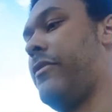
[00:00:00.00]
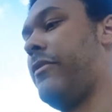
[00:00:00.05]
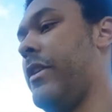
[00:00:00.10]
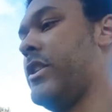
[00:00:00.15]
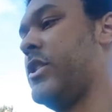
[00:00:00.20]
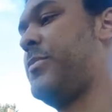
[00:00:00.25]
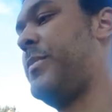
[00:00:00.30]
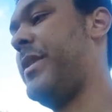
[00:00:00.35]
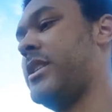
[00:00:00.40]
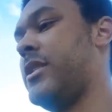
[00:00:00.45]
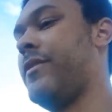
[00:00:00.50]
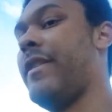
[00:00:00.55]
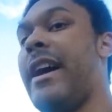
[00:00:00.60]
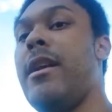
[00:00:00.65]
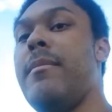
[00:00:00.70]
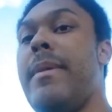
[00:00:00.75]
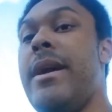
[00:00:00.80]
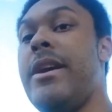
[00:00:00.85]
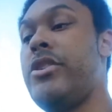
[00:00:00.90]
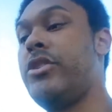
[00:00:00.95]
the first piece of
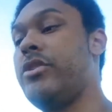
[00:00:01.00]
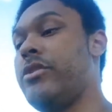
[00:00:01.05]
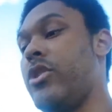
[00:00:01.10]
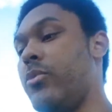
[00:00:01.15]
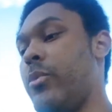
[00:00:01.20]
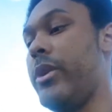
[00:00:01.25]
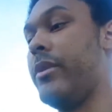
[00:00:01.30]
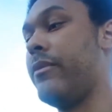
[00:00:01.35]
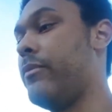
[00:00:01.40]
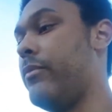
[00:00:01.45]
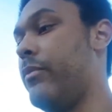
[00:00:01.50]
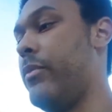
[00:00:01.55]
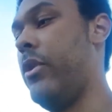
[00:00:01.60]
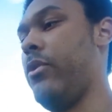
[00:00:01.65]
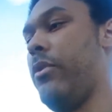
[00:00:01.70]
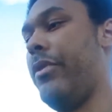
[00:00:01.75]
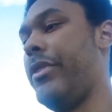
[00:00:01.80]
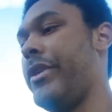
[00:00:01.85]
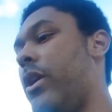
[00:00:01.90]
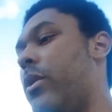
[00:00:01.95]
animation
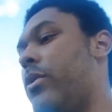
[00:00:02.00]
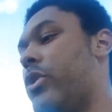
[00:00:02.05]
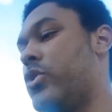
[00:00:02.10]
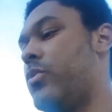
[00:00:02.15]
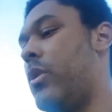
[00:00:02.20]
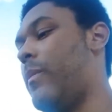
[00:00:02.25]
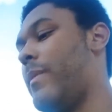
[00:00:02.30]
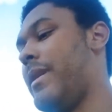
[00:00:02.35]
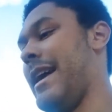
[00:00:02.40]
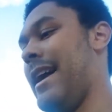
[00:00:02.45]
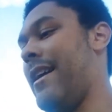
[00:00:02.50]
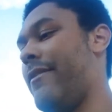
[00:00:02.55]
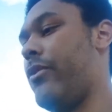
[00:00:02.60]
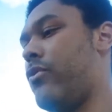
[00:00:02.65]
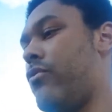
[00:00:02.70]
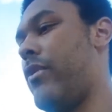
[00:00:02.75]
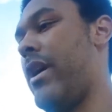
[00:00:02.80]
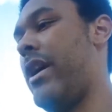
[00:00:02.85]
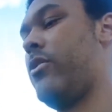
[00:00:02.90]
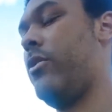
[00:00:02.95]
that the oldest one we have
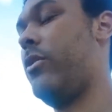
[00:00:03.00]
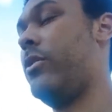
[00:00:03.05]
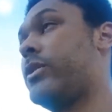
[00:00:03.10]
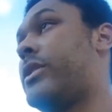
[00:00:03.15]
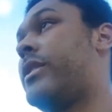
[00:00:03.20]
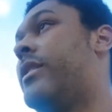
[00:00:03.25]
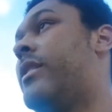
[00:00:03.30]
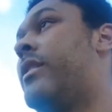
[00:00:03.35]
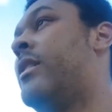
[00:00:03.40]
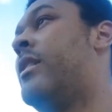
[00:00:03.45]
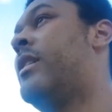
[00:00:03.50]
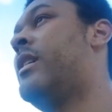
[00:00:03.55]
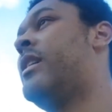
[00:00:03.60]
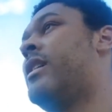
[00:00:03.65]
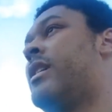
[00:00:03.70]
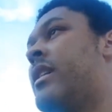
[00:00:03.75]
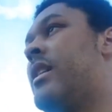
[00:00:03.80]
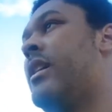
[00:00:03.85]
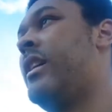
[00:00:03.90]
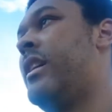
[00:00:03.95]
on record
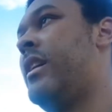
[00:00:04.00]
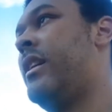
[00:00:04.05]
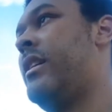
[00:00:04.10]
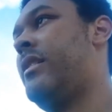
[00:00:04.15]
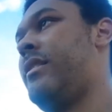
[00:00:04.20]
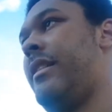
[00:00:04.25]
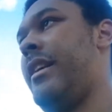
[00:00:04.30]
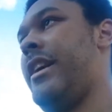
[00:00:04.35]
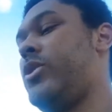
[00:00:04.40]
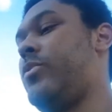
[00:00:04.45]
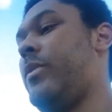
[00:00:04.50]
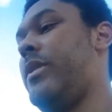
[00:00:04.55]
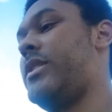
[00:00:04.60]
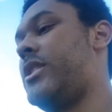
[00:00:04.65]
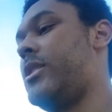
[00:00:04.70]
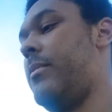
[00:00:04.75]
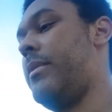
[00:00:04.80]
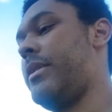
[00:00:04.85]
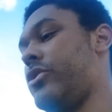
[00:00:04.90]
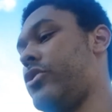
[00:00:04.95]
is when
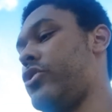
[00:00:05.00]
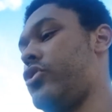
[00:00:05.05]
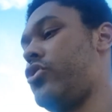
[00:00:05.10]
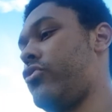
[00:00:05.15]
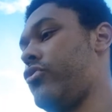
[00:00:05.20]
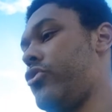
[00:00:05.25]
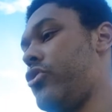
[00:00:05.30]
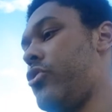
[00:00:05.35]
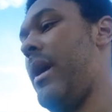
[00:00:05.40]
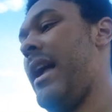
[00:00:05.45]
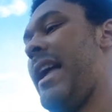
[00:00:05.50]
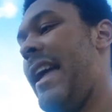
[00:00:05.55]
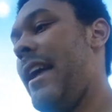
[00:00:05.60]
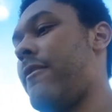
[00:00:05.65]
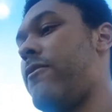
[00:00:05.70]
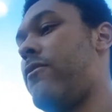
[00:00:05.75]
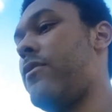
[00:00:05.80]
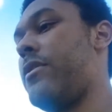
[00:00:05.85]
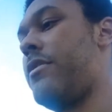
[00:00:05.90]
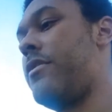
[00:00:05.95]
somebody just drew
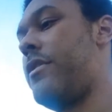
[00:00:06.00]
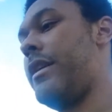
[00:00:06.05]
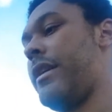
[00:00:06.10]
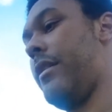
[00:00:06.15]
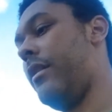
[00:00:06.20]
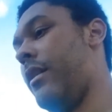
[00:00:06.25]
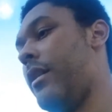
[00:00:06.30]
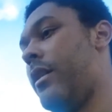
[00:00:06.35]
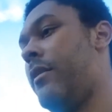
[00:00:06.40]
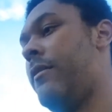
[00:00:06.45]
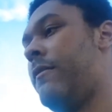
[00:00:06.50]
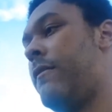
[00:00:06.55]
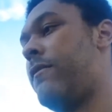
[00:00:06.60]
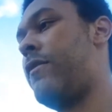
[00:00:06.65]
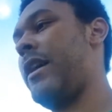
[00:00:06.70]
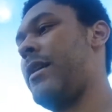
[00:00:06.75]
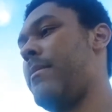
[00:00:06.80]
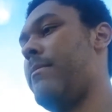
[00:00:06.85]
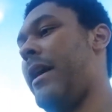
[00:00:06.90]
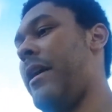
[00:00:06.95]
everything
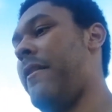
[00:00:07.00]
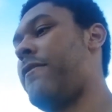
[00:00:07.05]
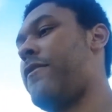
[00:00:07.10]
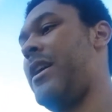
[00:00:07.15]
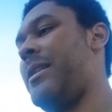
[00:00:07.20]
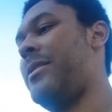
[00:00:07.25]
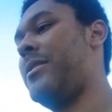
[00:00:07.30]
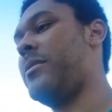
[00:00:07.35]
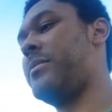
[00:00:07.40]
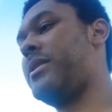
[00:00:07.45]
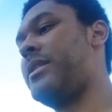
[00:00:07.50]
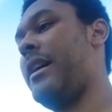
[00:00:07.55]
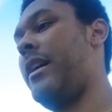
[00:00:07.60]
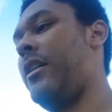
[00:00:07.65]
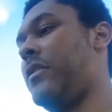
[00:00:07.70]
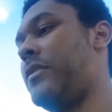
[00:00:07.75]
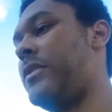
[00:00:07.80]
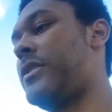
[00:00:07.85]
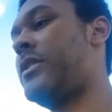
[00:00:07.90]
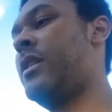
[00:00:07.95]
frame by frame
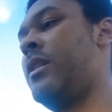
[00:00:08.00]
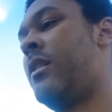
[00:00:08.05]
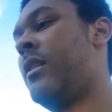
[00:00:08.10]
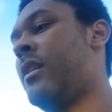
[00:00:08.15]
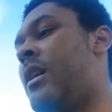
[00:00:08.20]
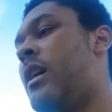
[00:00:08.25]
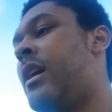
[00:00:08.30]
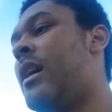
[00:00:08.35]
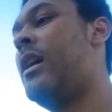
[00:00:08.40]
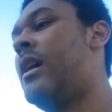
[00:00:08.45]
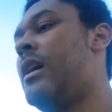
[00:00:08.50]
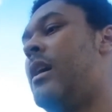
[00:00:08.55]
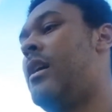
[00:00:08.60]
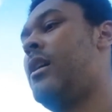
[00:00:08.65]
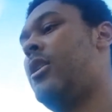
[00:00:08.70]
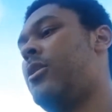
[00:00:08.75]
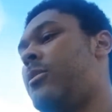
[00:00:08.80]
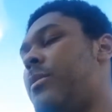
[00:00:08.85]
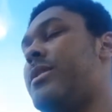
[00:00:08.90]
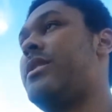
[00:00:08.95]
themselves.
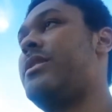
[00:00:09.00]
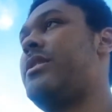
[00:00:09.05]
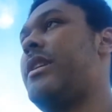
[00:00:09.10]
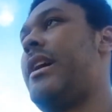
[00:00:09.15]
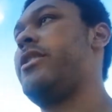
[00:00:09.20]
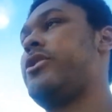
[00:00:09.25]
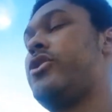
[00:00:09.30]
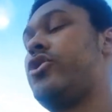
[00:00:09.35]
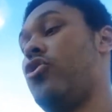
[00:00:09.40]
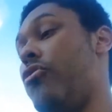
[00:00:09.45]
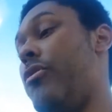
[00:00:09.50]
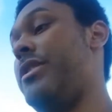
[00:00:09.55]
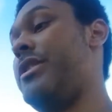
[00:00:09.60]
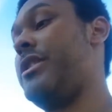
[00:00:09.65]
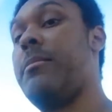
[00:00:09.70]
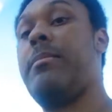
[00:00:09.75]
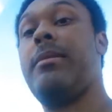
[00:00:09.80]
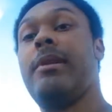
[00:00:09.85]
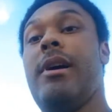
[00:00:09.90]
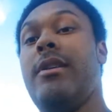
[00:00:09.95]
It was a dinosaur
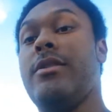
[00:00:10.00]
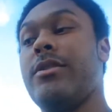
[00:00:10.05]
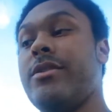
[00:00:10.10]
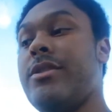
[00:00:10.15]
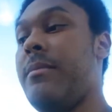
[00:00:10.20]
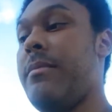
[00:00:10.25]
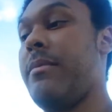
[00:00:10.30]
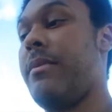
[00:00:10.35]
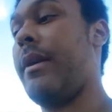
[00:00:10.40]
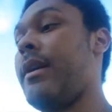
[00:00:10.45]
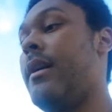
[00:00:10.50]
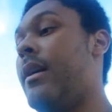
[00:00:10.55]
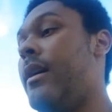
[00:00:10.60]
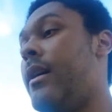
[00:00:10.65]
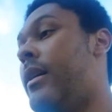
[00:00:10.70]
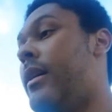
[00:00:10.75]
eating a plant or something.